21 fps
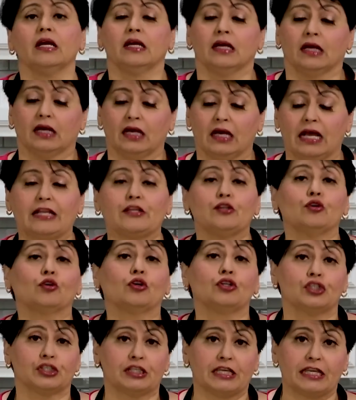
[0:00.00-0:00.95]
and you
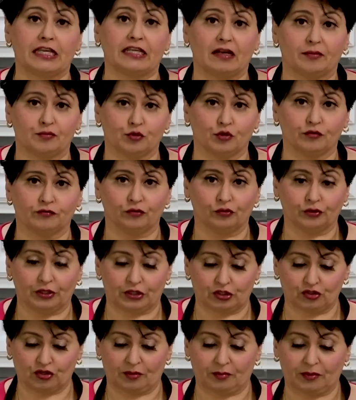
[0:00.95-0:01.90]
could just heat up your food
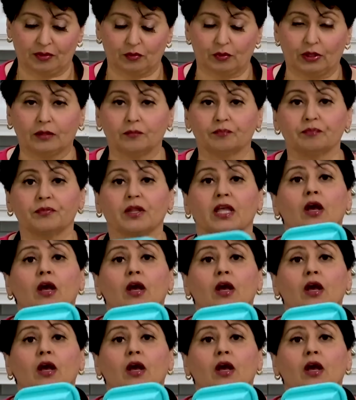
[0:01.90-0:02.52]
extremely well.